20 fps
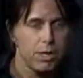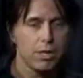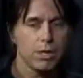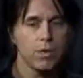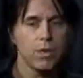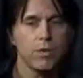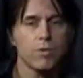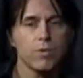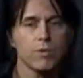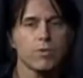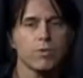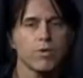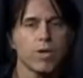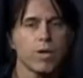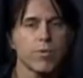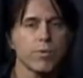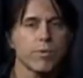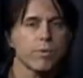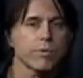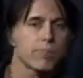Oh,
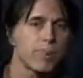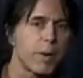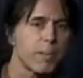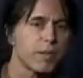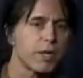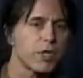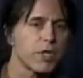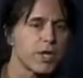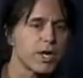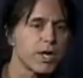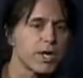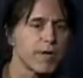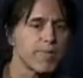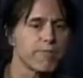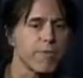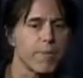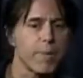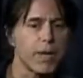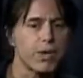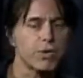I was publishing
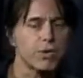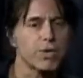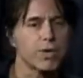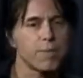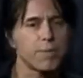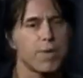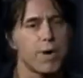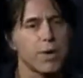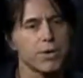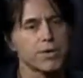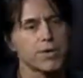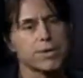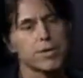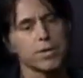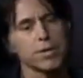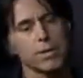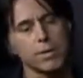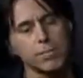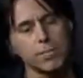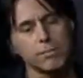information about
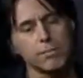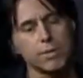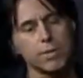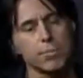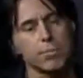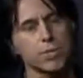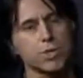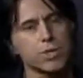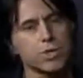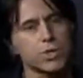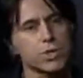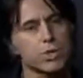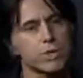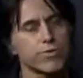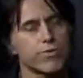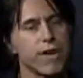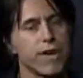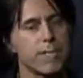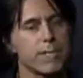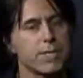the Bush
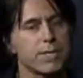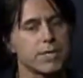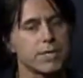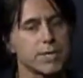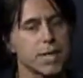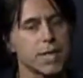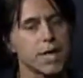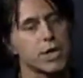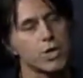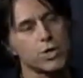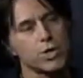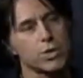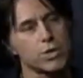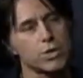family's connection